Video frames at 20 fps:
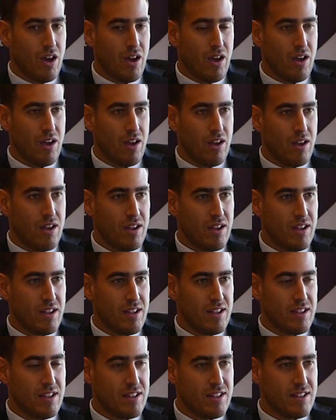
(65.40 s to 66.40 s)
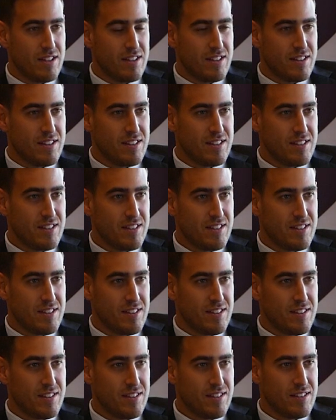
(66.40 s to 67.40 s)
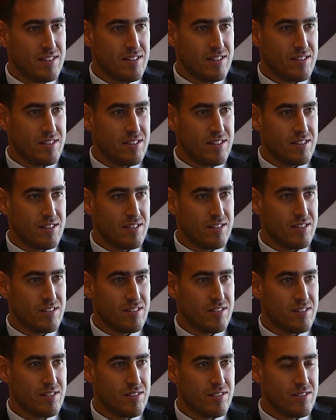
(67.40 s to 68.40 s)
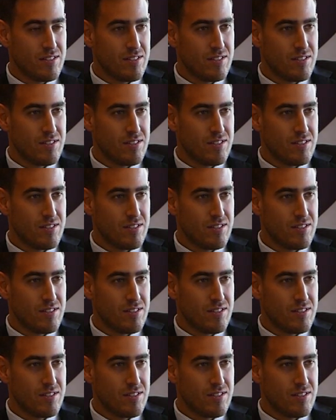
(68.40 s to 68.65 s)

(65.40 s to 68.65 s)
(not speaking)